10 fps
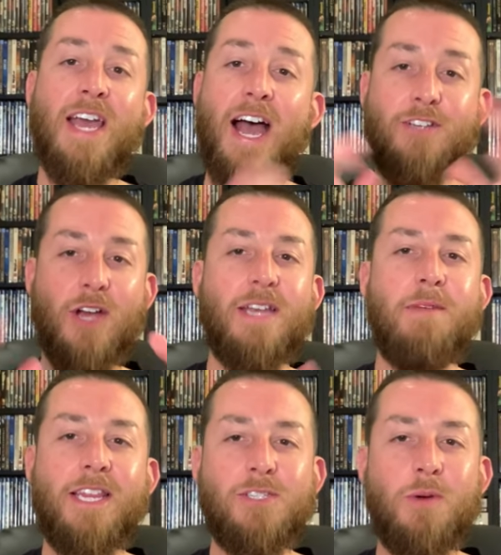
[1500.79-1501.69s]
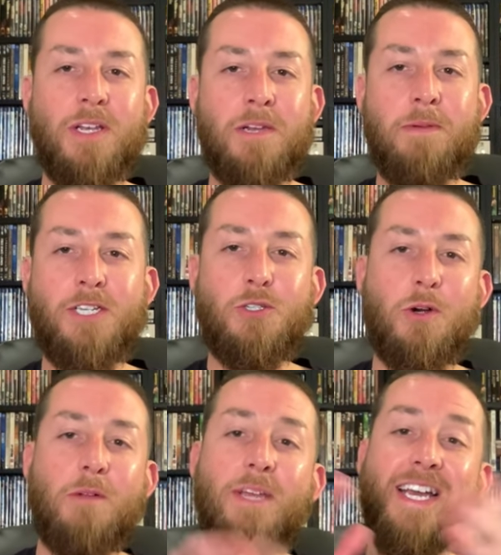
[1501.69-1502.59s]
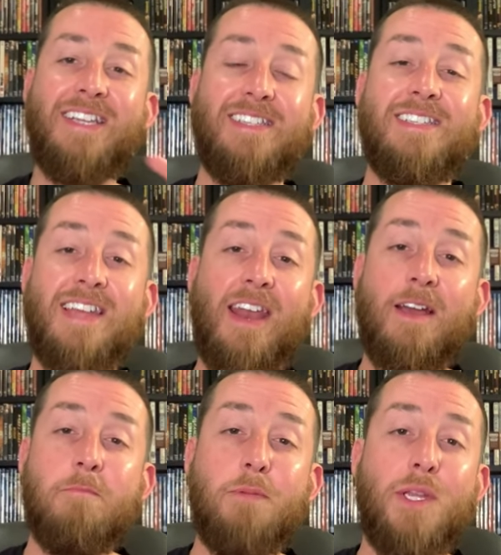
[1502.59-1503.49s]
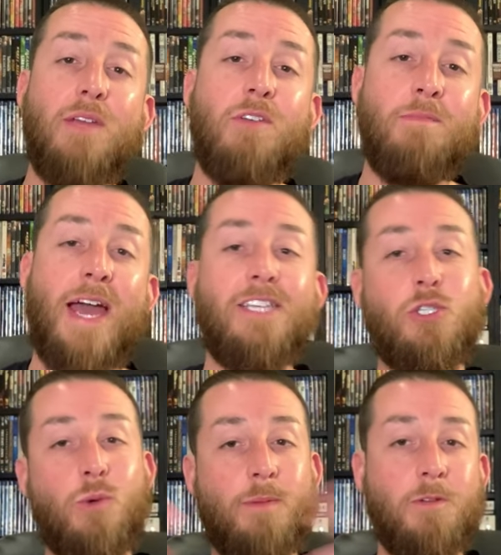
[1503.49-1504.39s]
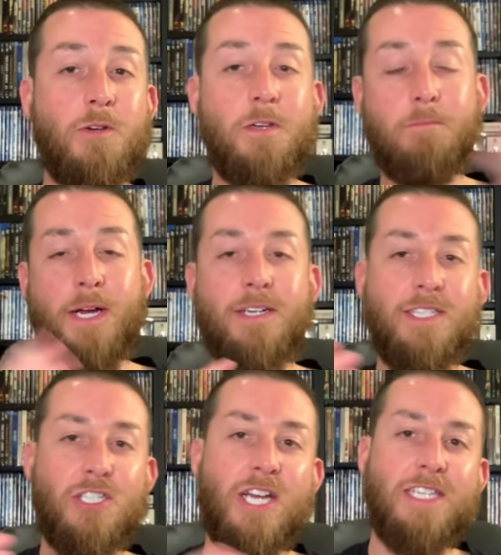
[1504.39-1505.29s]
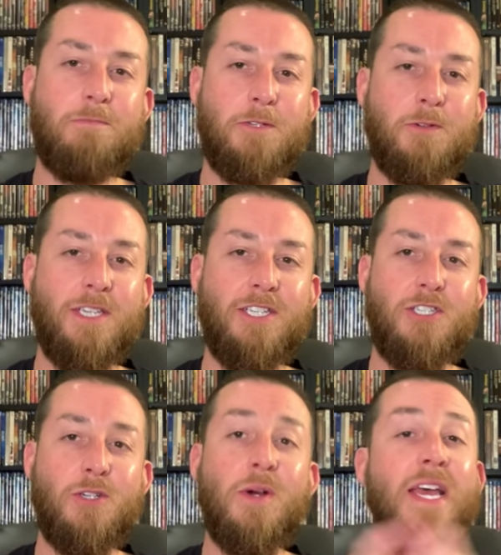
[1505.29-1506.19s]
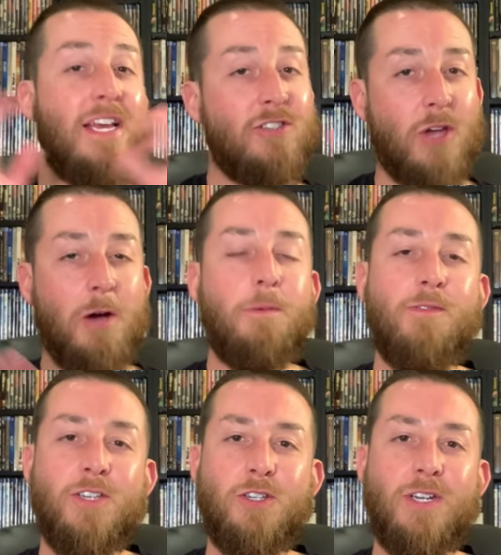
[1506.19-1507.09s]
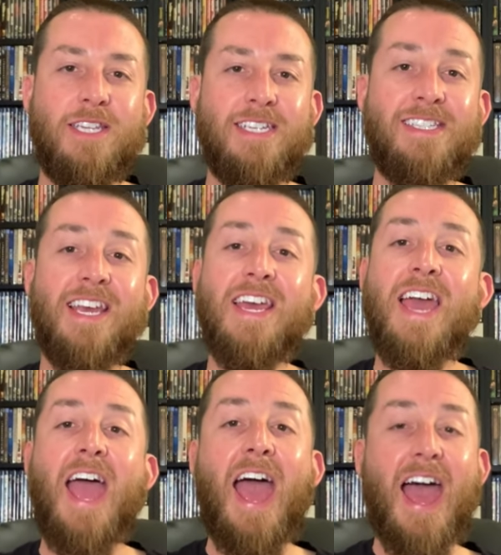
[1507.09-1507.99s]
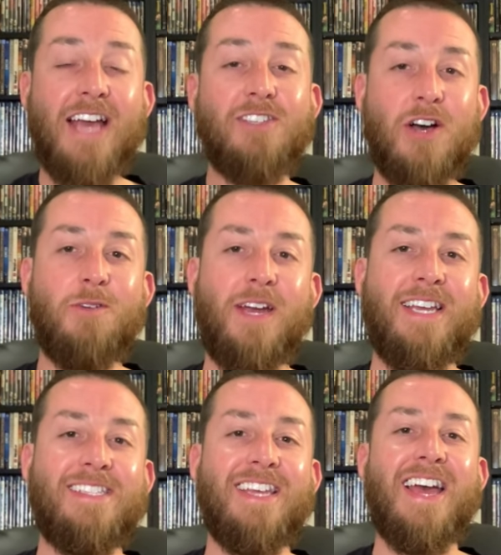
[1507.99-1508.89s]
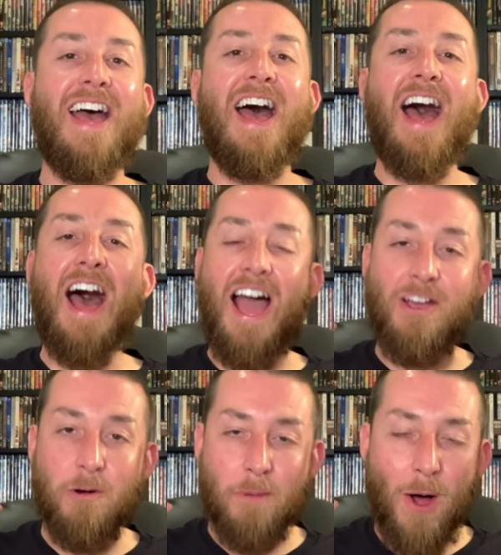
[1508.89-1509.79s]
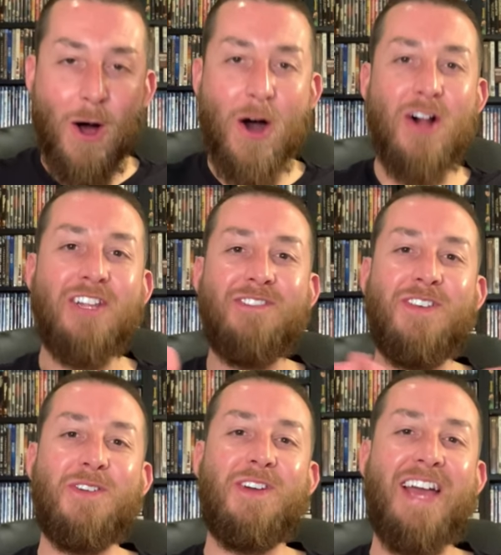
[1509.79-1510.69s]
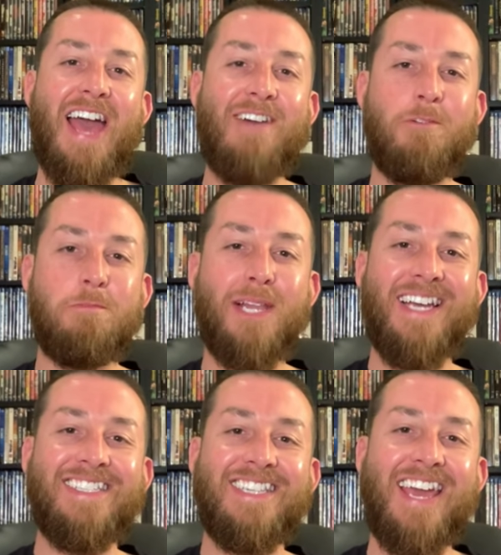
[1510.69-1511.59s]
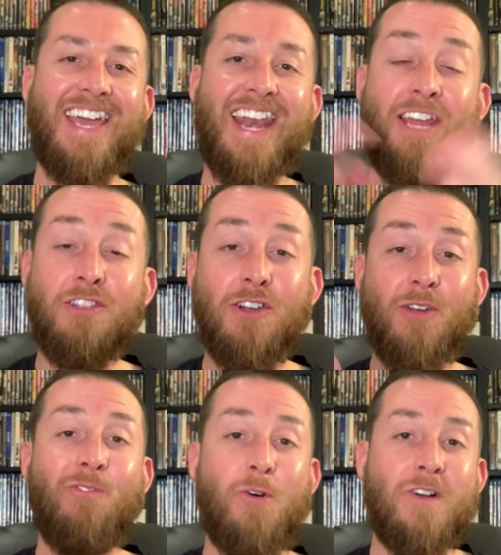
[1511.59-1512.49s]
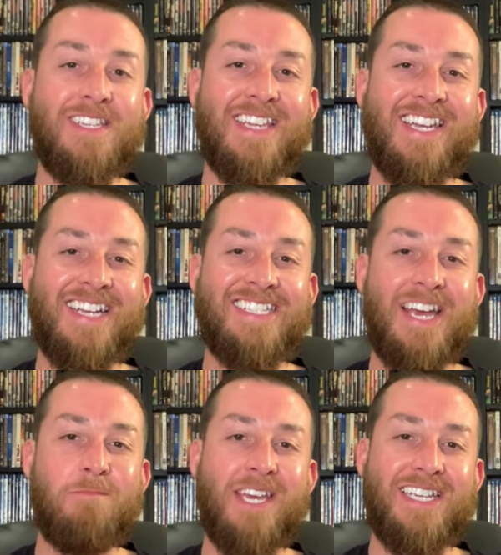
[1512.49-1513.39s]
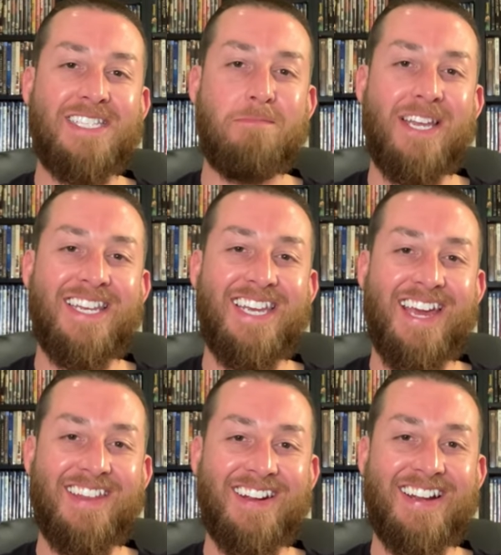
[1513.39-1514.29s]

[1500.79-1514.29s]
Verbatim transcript: I tried to make this one a little bit shorter because it's not a complete remaster where I'm doing comparison shots between the two. So I hope you've enjoyed this. As always, I hope all of you have a blessed day and I look forward to the next time we get to spend together.